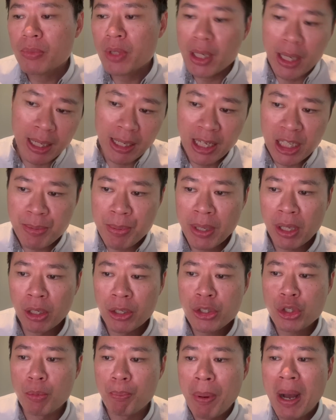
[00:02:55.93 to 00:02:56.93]
and last but not
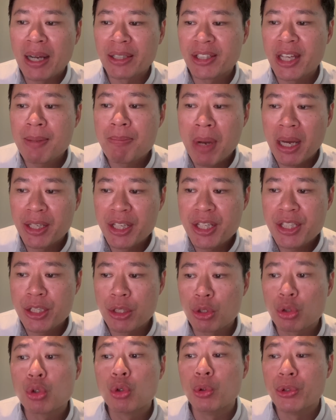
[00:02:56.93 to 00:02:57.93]
least to park that money
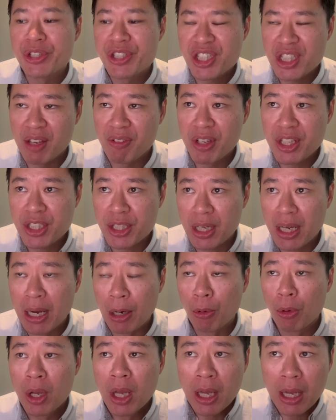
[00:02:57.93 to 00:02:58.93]
in a good savings
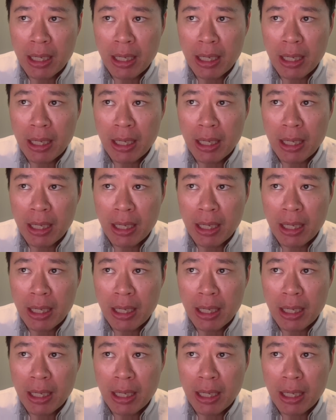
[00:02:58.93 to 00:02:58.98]
account.